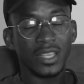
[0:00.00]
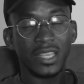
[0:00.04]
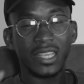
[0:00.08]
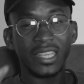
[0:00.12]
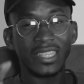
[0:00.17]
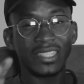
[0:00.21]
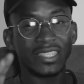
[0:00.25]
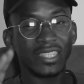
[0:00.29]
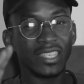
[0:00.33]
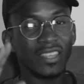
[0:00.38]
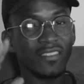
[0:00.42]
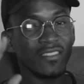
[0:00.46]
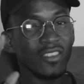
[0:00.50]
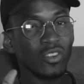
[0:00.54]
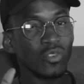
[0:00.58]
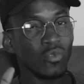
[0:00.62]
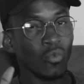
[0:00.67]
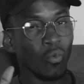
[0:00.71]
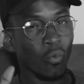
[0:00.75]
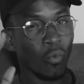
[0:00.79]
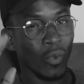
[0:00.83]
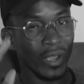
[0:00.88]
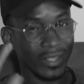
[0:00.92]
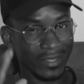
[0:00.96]
It's
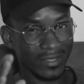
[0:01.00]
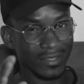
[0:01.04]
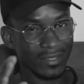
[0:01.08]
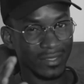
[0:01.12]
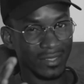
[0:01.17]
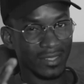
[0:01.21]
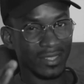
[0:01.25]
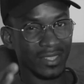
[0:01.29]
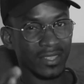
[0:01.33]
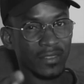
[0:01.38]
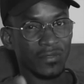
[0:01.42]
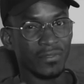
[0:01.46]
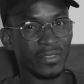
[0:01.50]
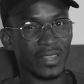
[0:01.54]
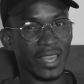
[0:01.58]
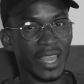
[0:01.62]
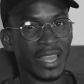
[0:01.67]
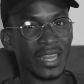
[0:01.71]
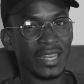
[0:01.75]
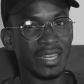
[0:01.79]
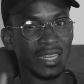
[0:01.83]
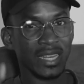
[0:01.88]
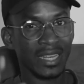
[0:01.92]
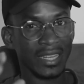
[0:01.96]
even worse if they're
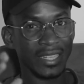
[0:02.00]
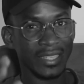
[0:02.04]
in